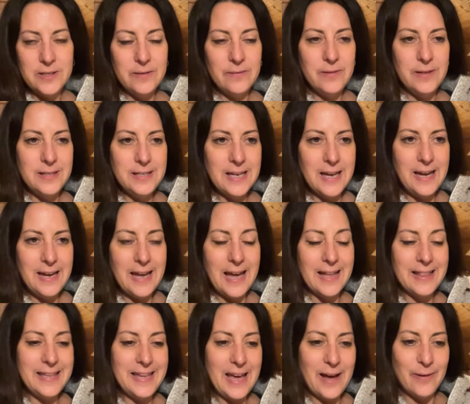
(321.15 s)
of the day
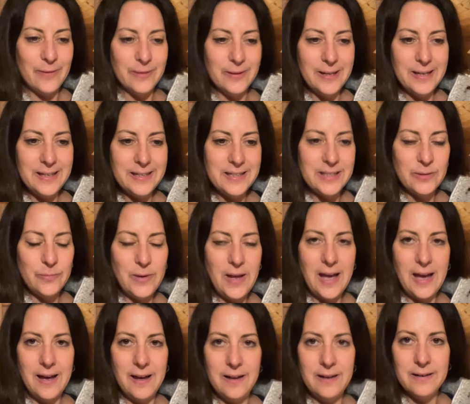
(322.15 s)
at the outlets. We
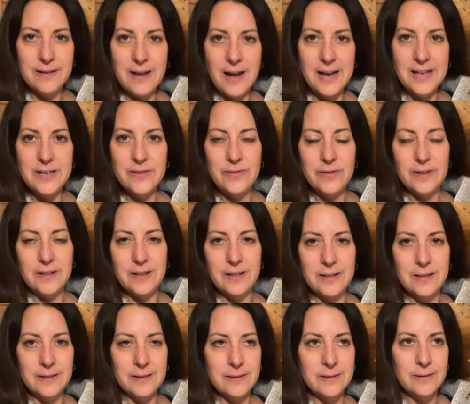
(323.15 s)
had kind of
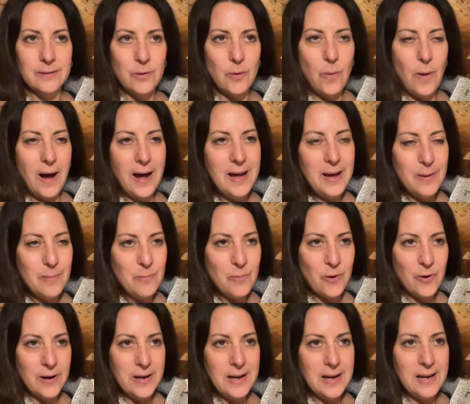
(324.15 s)
a quiet
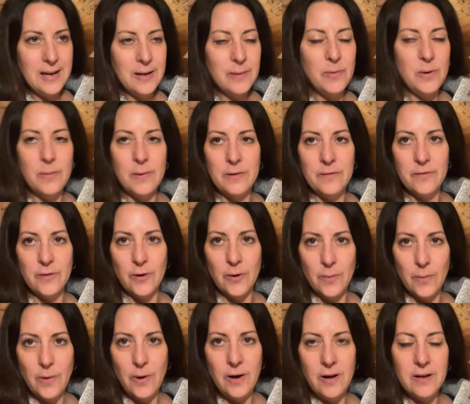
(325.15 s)
morning. We went for
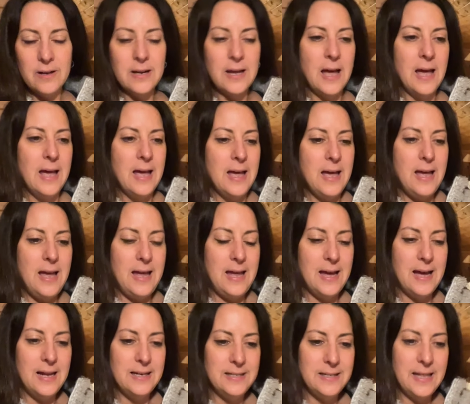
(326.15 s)
a walk,
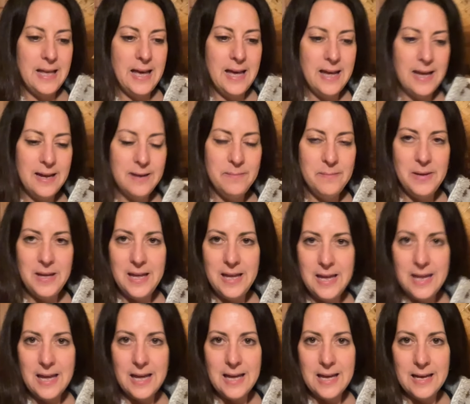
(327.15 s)
and then
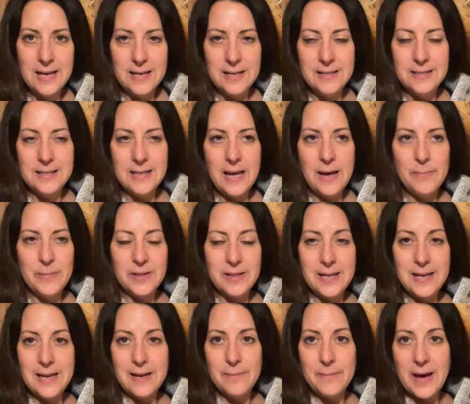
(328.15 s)
me and
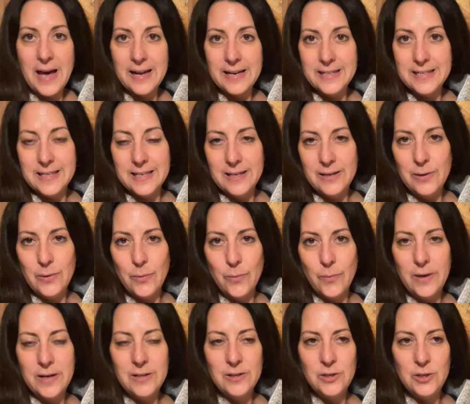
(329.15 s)
Emily and Madison
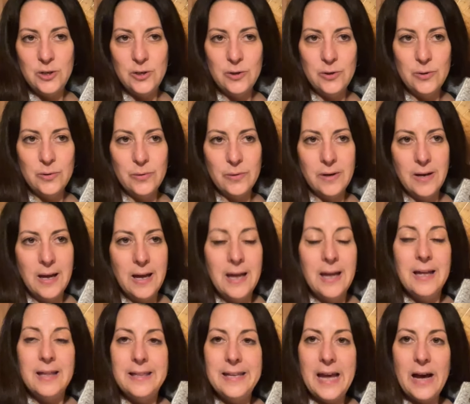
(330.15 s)
went to
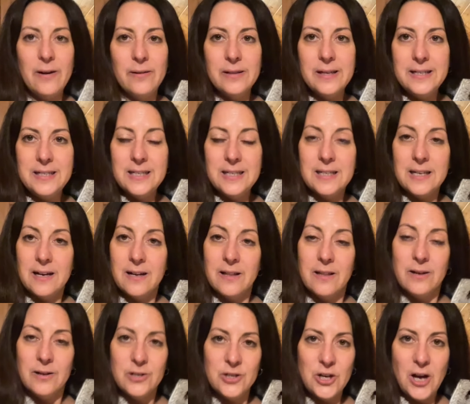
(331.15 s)
the outlets and did a
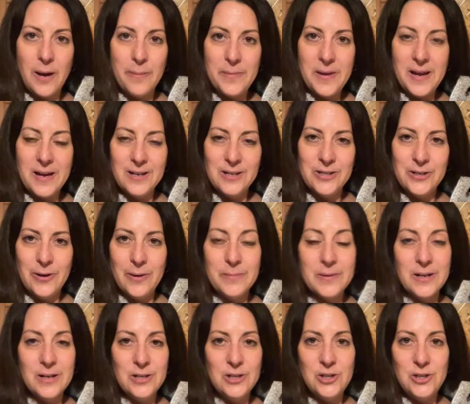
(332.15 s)
little shopping. So I'm
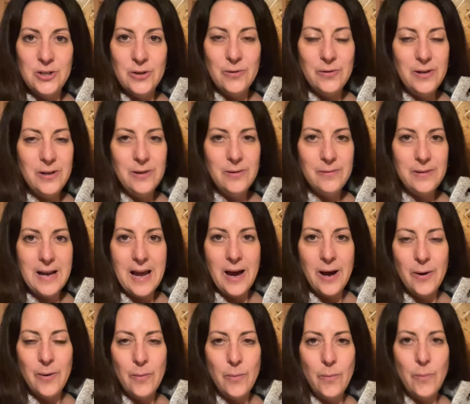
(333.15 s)
gonna show you
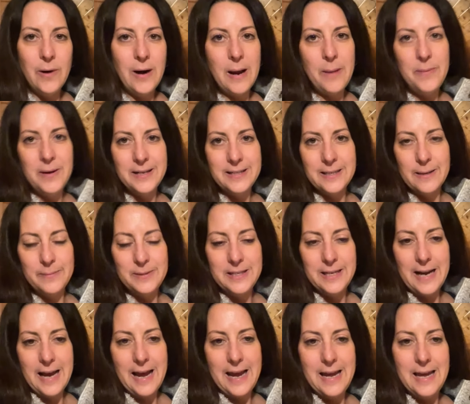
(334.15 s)
now what I picked up
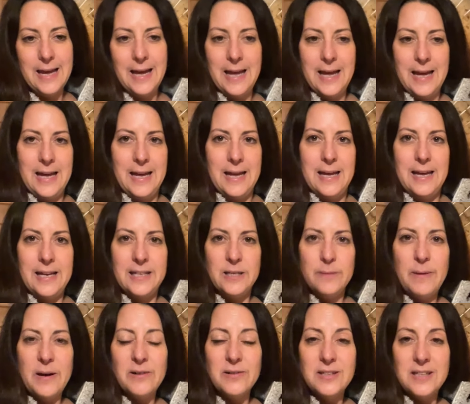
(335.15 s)
today. It's
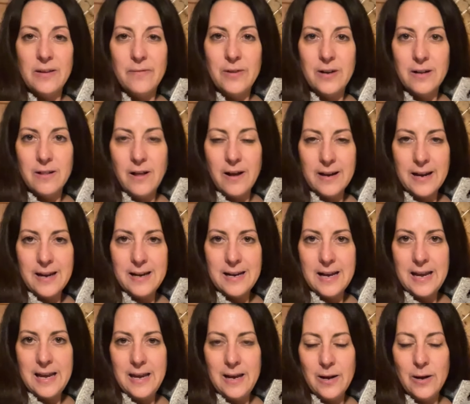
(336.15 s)
about 7 o'clock at
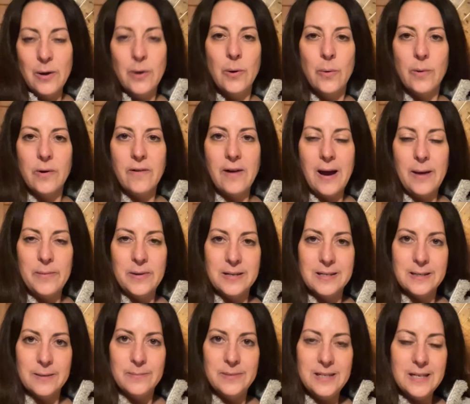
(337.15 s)
night. We're grabbing
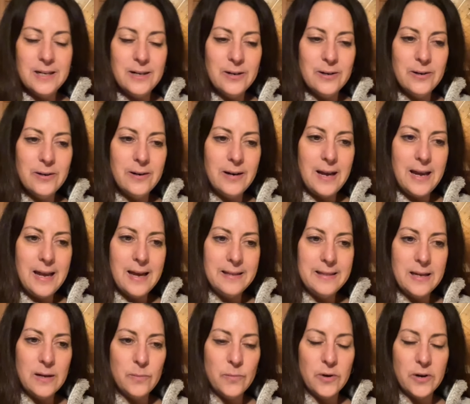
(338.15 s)
some dinner and
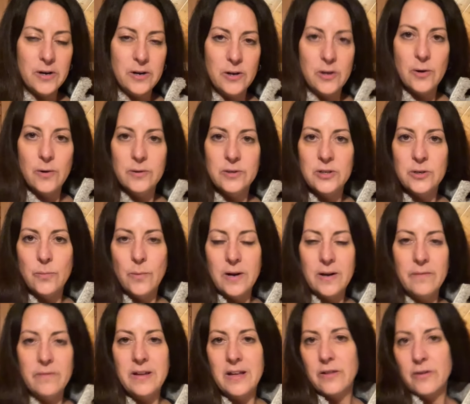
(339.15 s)
then we're gonna go to one
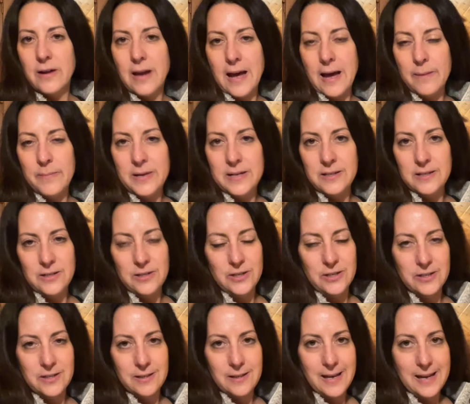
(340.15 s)
of the other cabins and
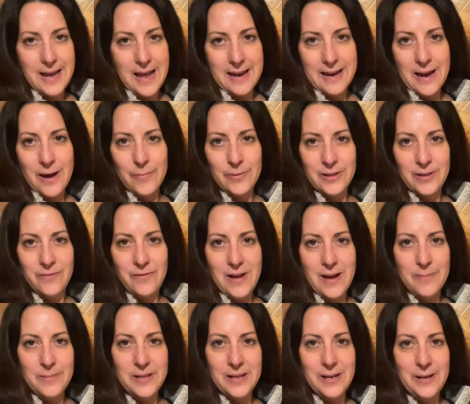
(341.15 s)
just like hang out with the
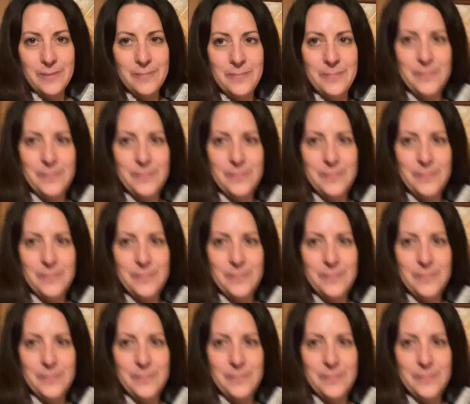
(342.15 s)
family.